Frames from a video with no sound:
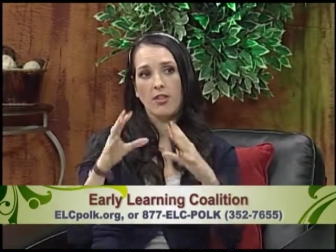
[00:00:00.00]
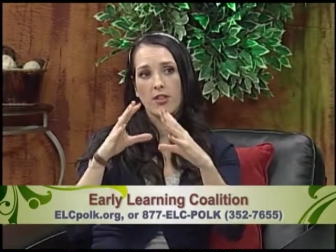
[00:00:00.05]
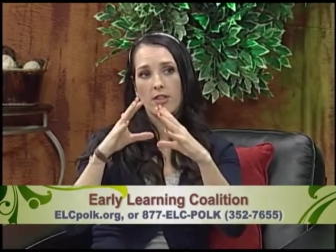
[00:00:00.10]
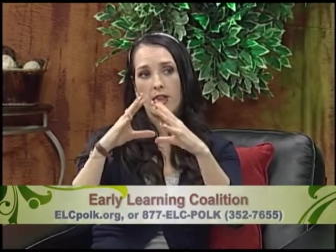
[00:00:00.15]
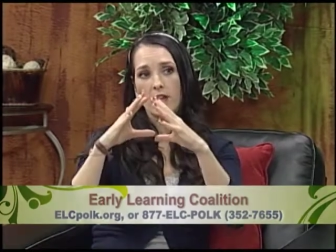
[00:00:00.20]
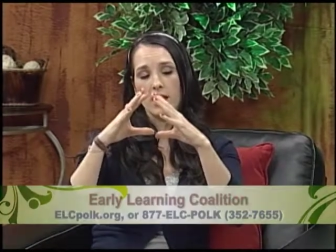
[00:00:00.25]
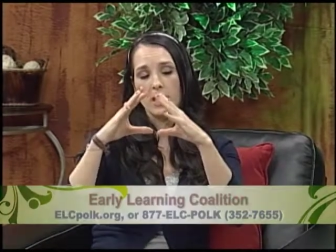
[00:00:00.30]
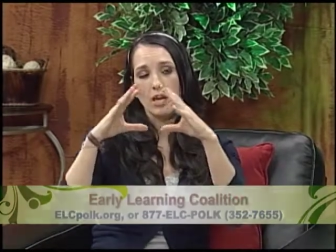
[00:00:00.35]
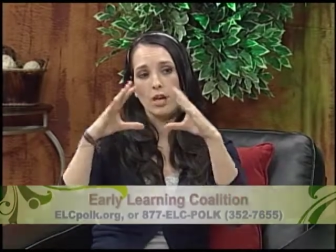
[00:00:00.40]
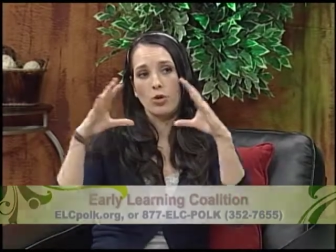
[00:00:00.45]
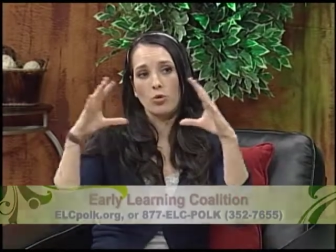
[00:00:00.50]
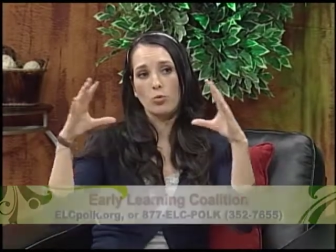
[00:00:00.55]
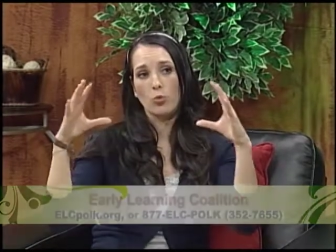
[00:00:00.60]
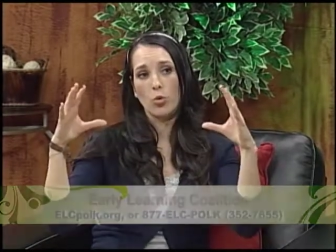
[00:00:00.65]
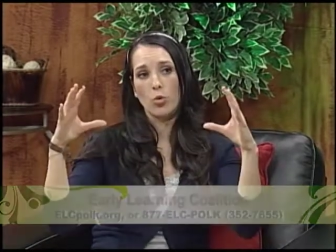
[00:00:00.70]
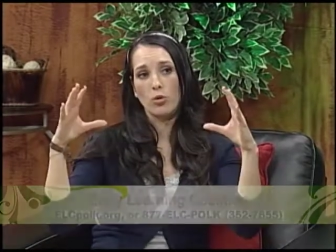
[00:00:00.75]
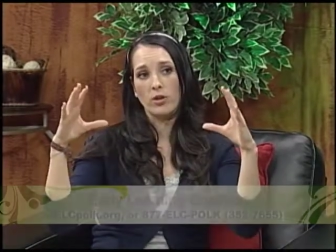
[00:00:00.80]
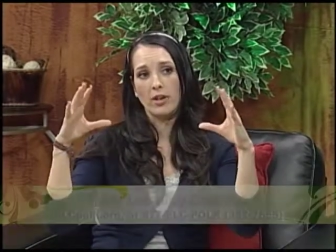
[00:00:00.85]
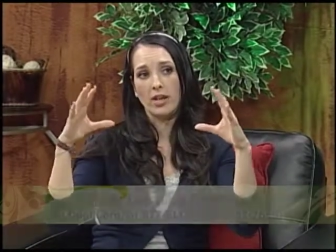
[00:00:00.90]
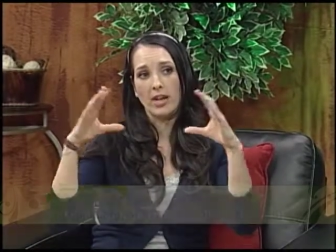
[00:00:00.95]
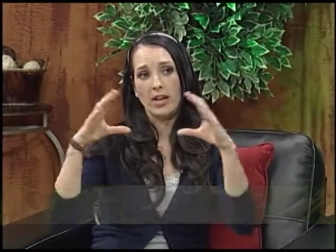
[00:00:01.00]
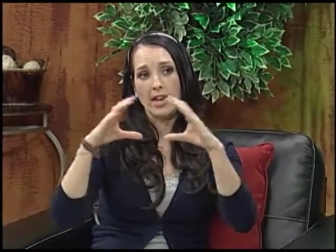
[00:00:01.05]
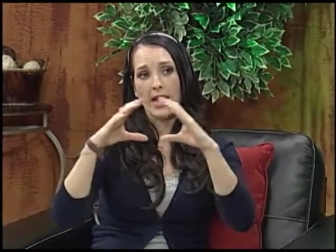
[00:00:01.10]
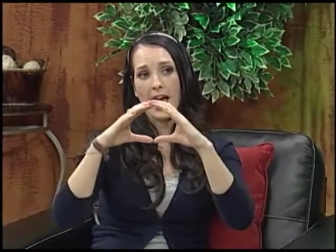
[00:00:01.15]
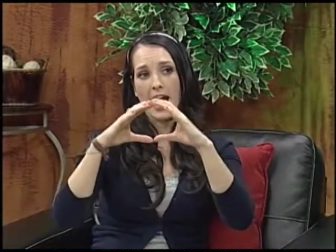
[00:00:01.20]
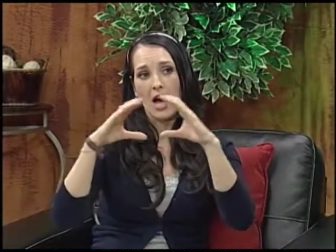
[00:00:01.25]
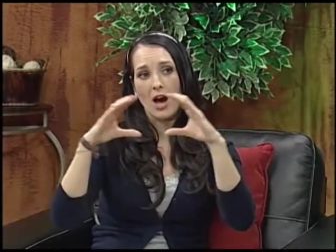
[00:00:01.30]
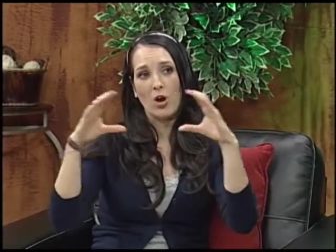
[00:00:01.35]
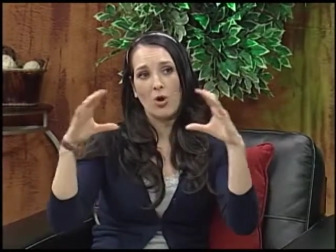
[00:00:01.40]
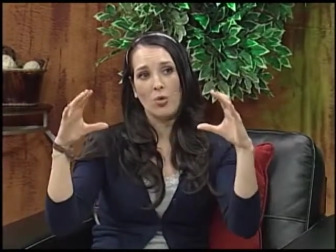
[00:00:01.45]
the Enrolling
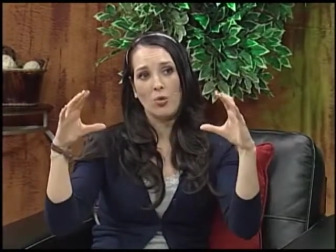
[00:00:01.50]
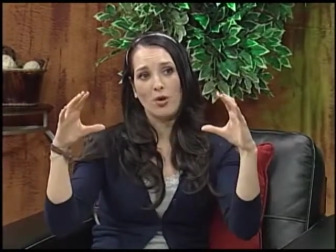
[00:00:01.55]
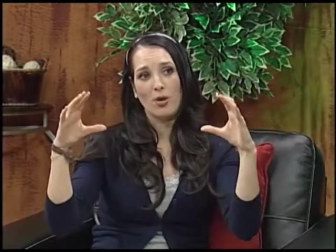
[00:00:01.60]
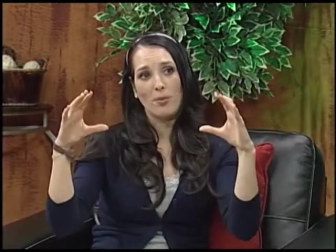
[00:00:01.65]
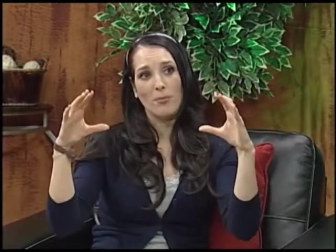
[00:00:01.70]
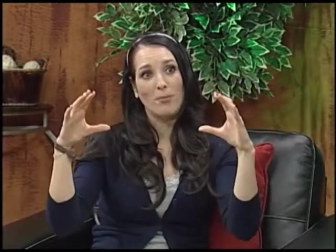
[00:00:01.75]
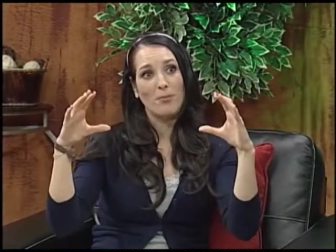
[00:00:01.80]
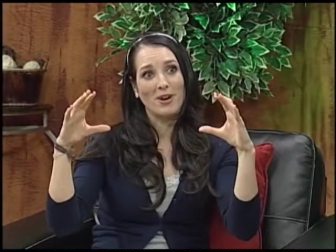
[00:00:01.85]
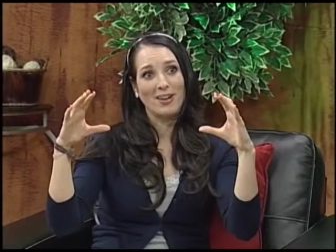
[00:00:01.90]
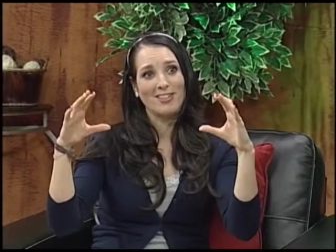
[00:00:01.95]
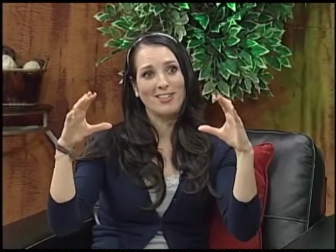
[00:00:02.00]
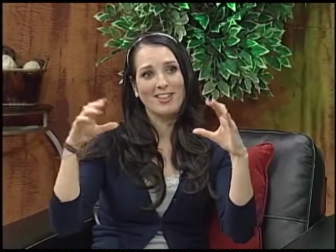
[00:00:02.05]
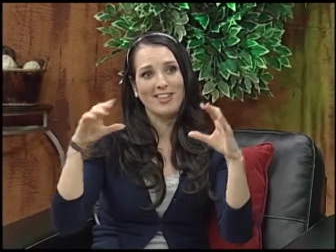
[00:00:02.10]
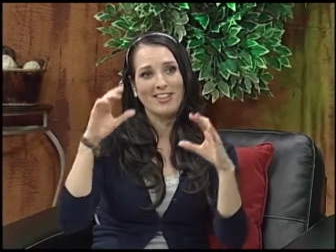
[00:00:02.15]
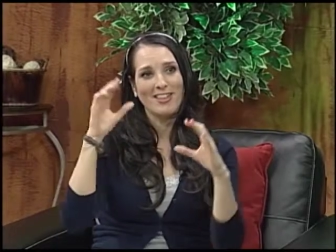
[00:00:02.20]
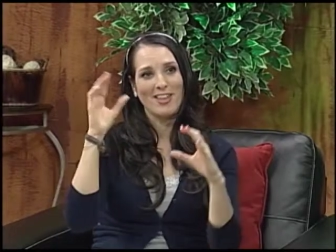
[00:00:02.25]
Now button.